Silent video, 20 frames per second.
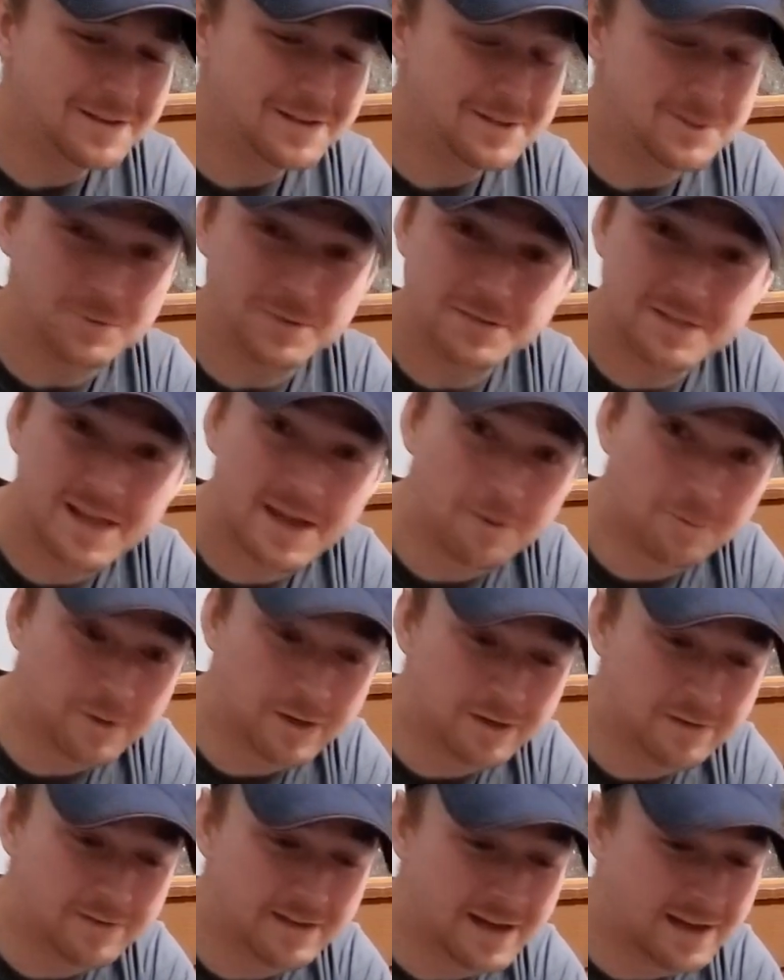So isn't that
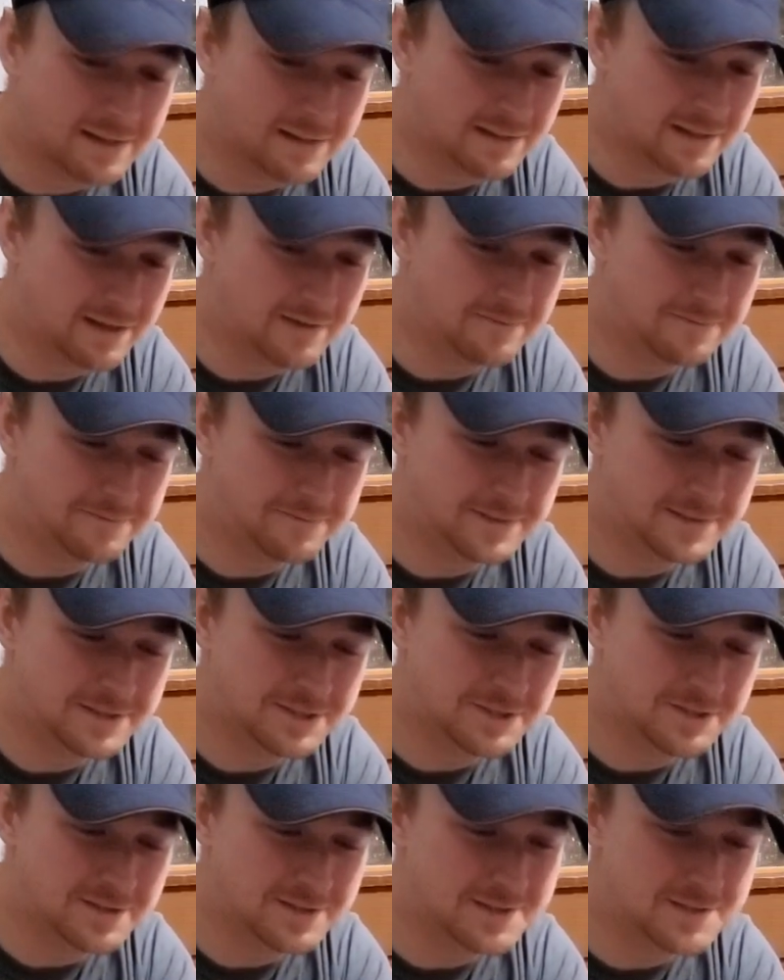weird that I love
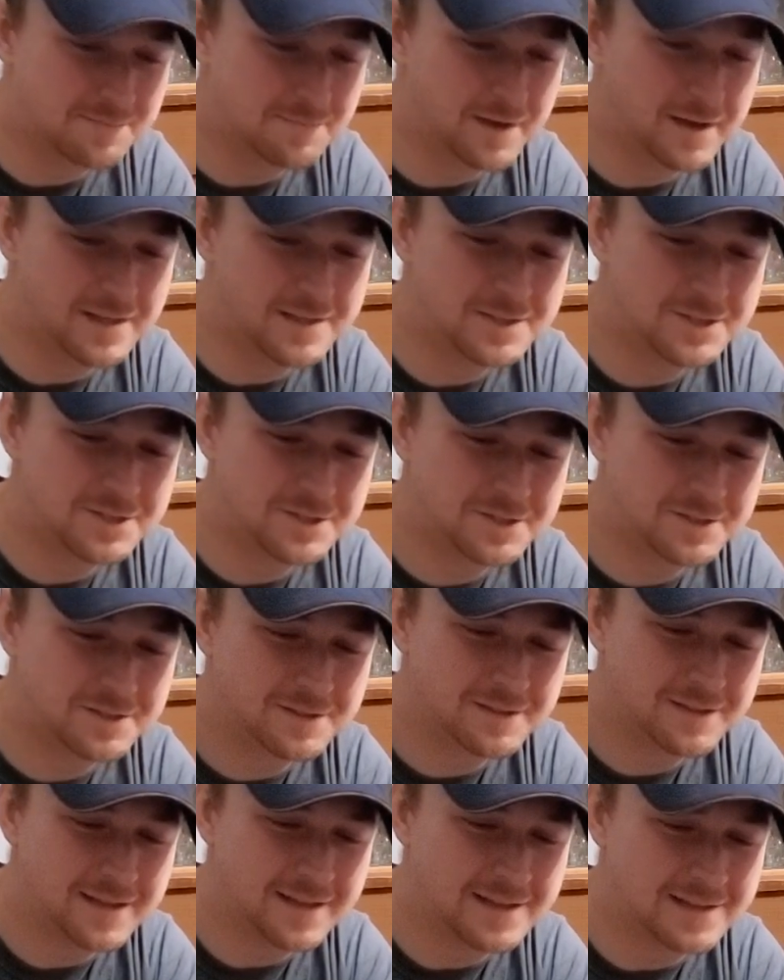fish this much
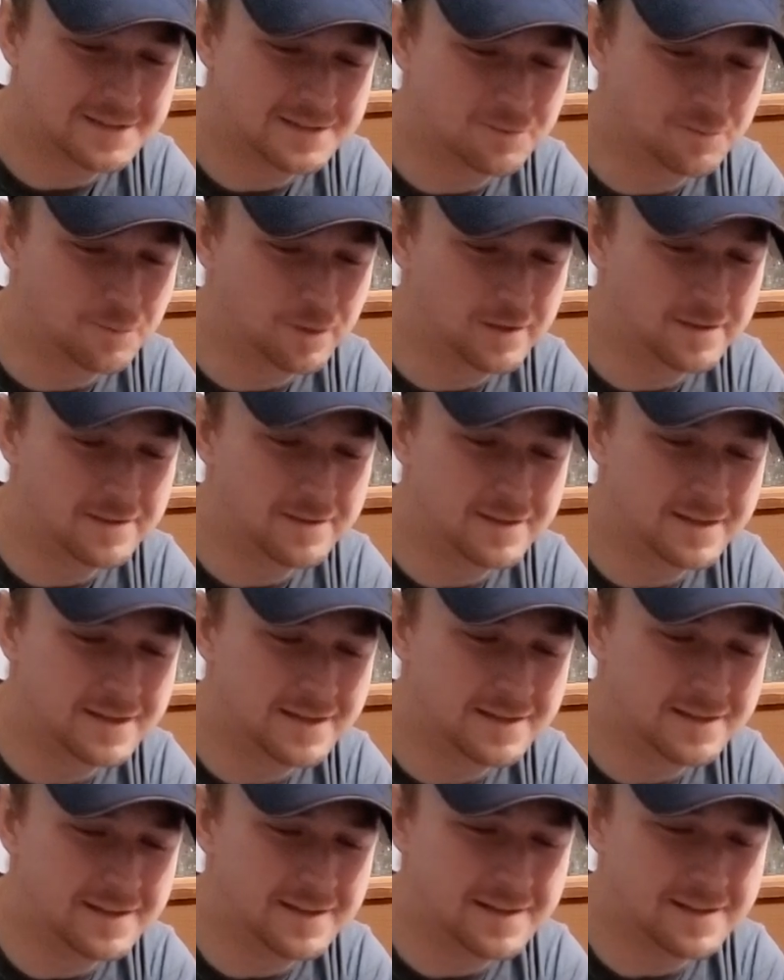and it's the one
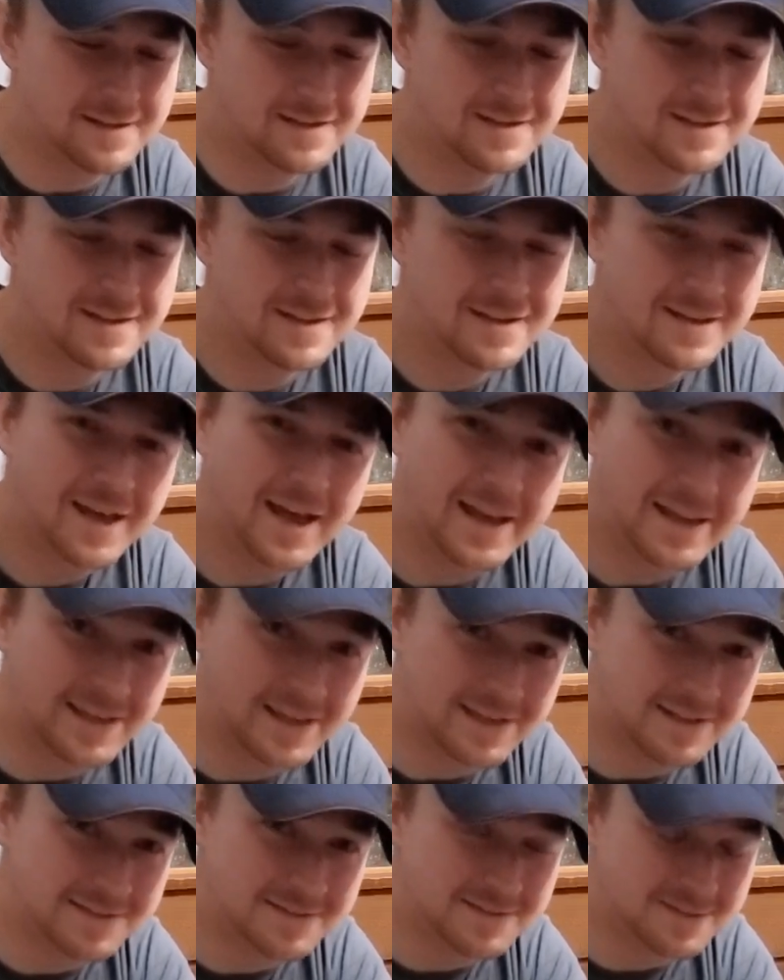thing that I
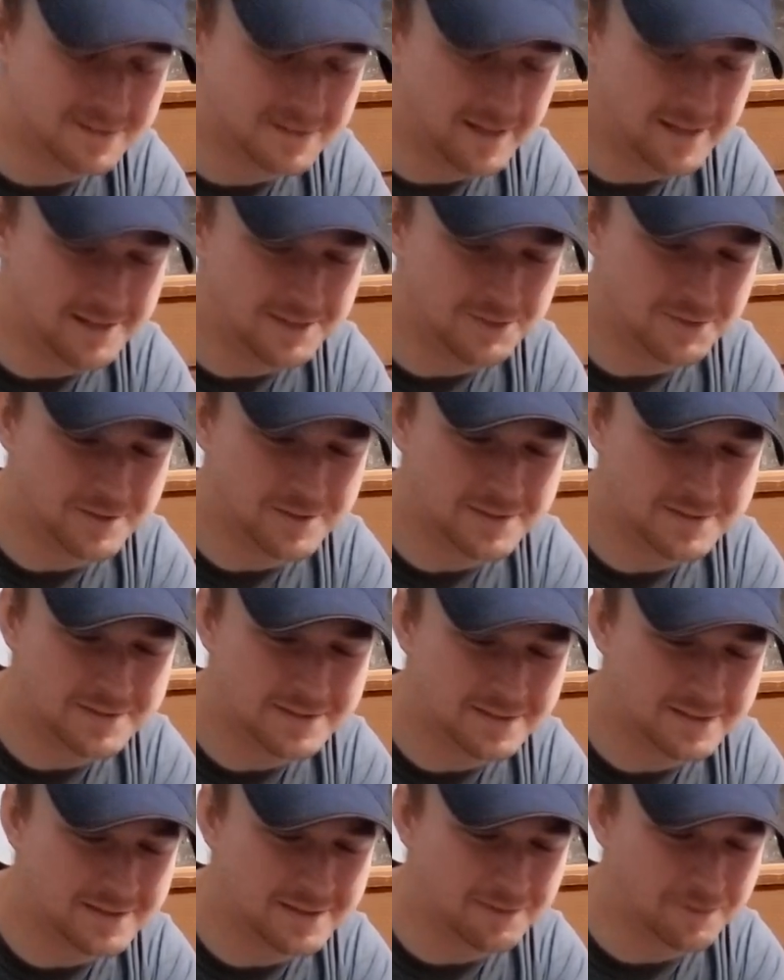guess is dangerous
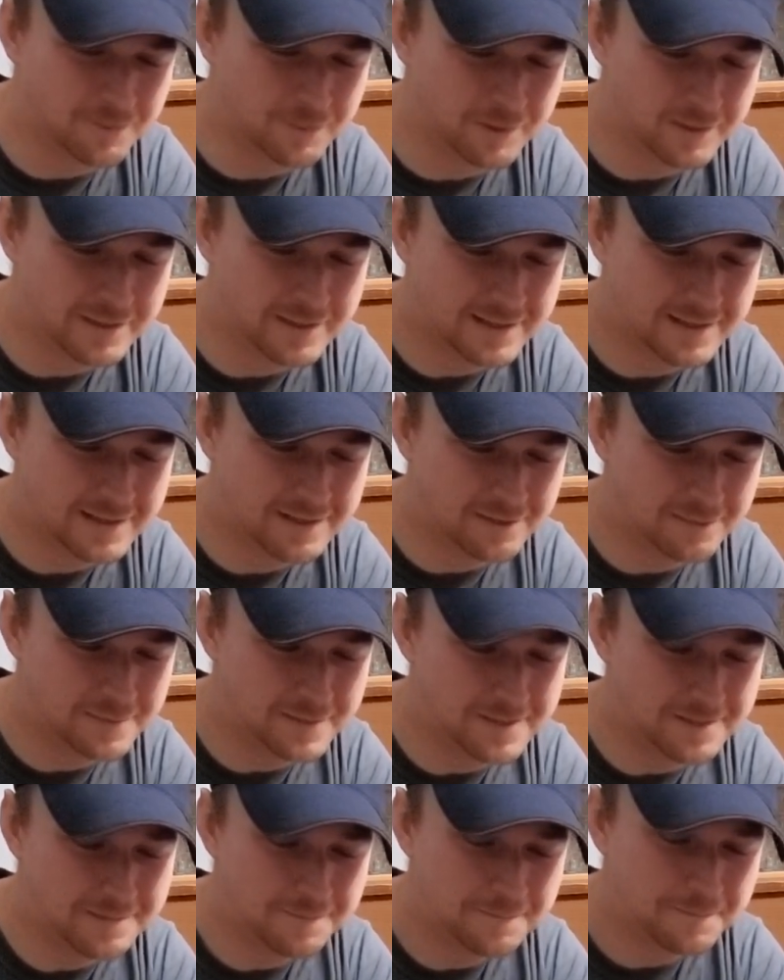and can really kill
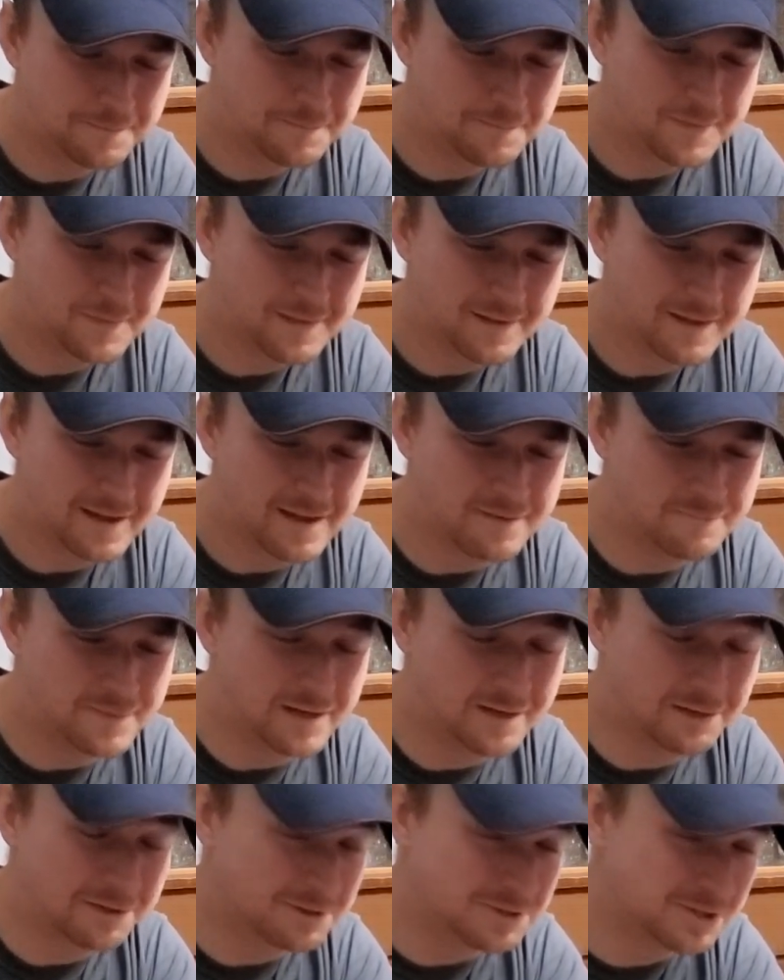me? I've been
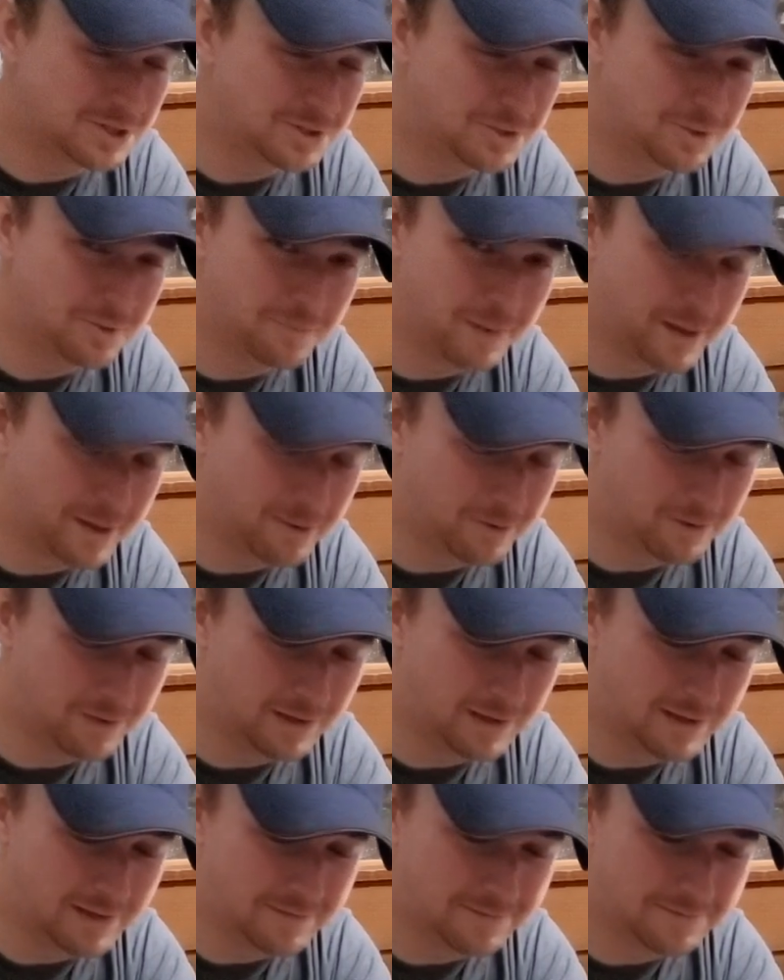allergic to it my whole
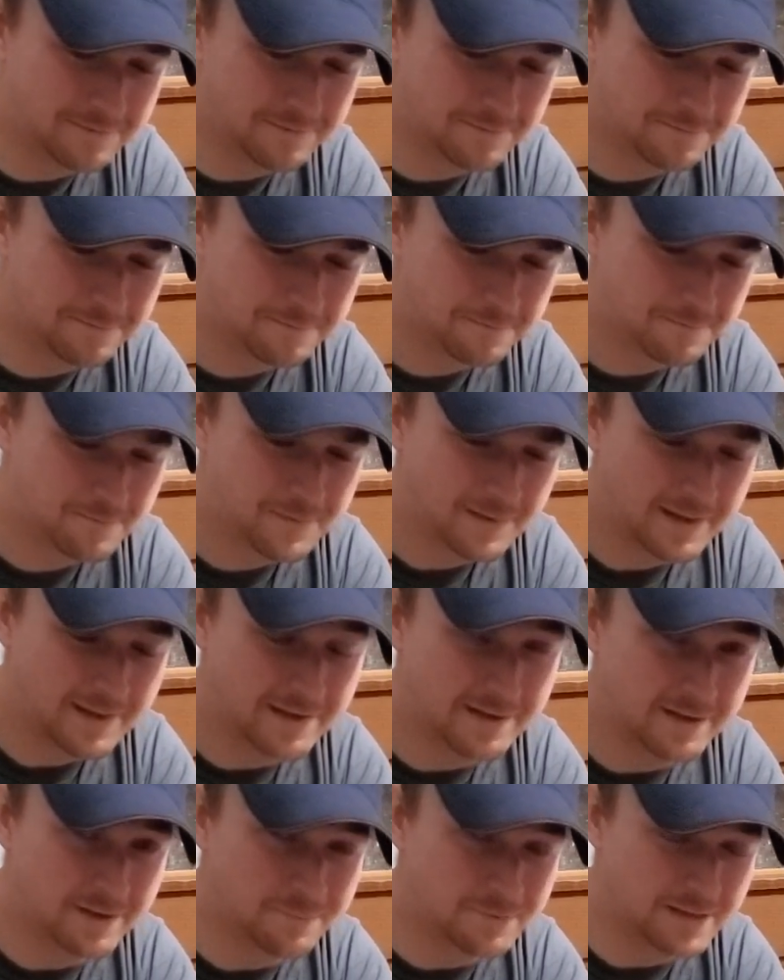life.
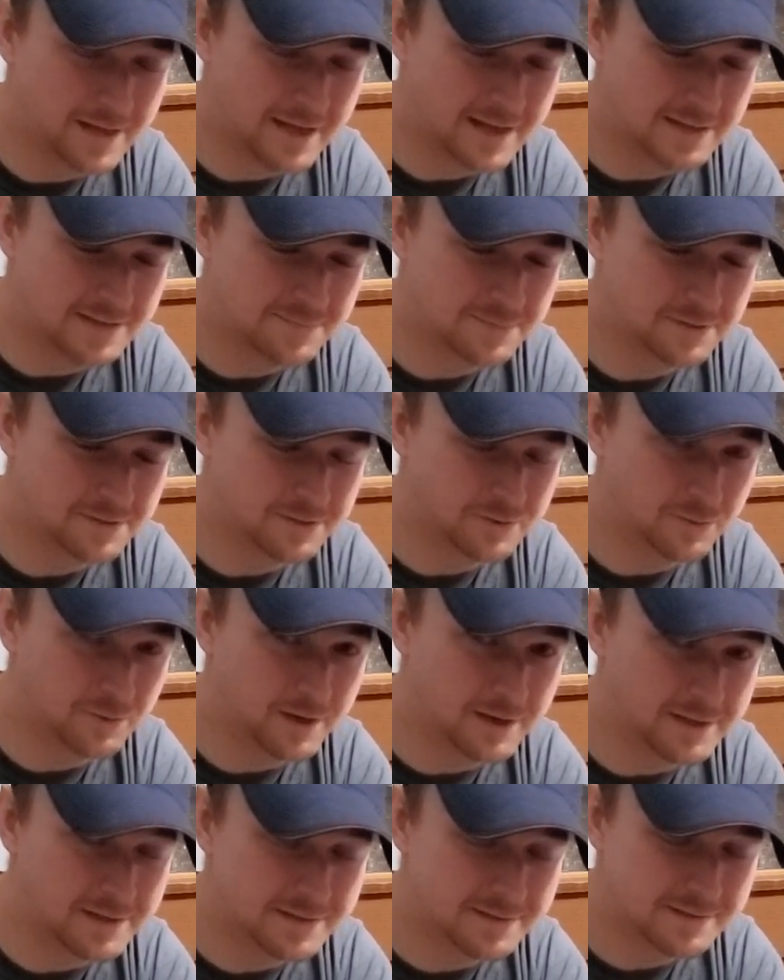Ended up in the hospital
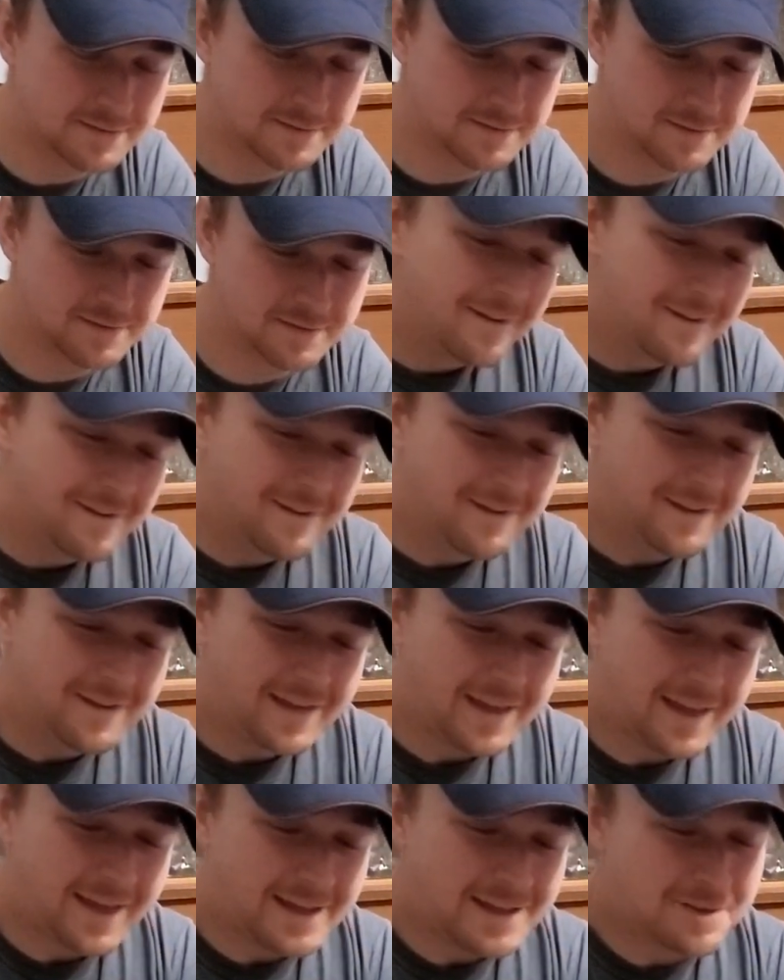twice.
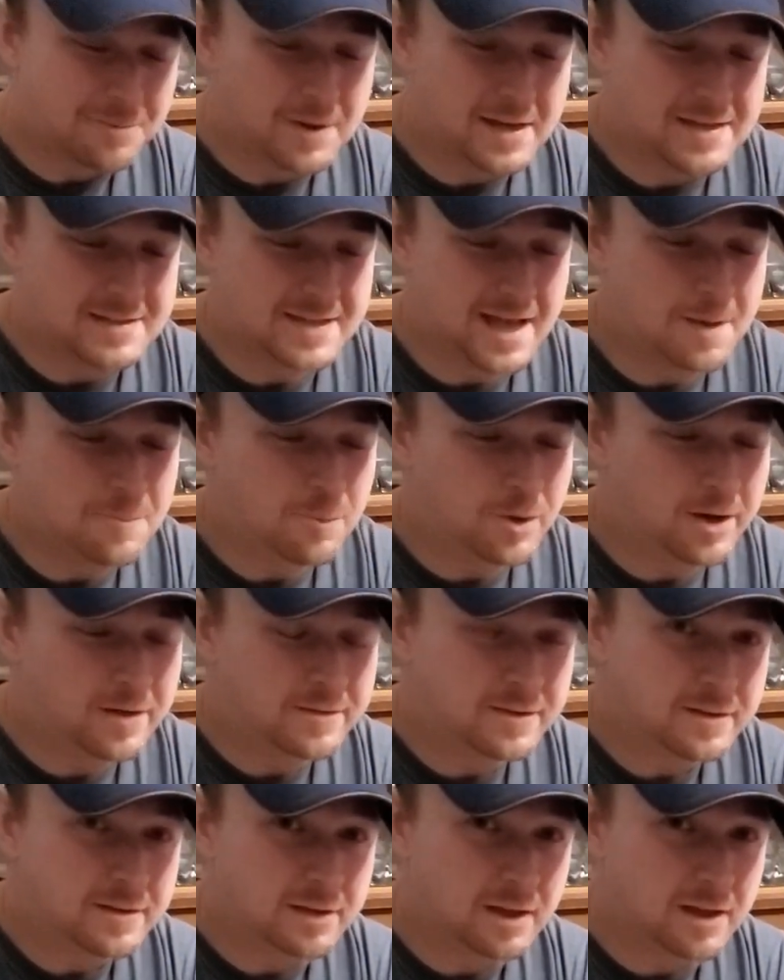Anyways, I'm wearing
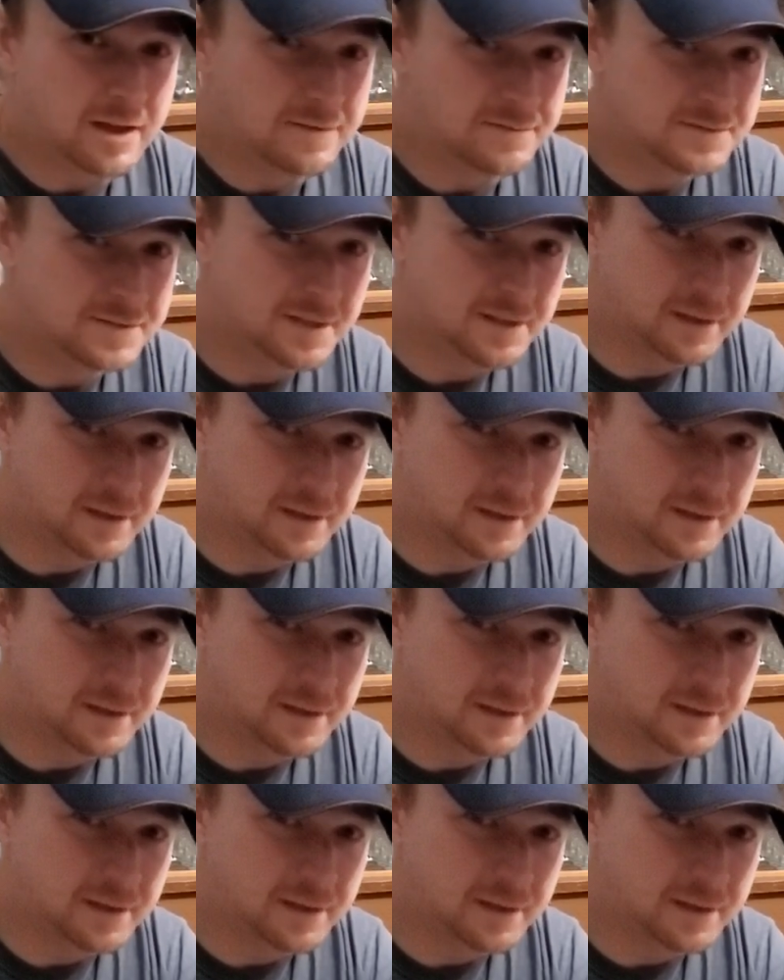the gloves.